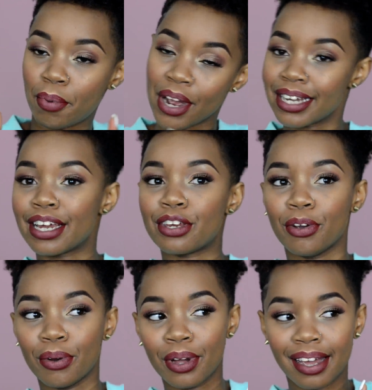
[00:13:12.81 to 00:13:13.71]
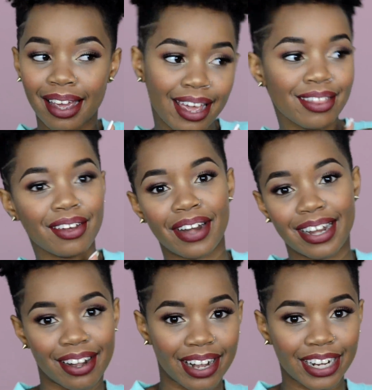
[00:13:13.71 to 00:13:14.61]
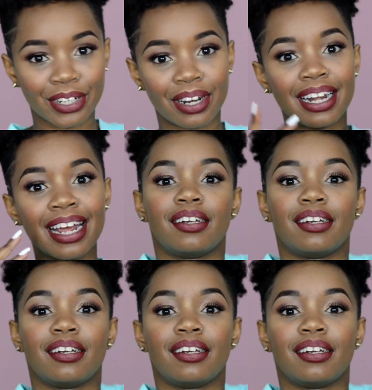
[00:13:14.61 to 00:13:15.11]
pointed you in the right direction.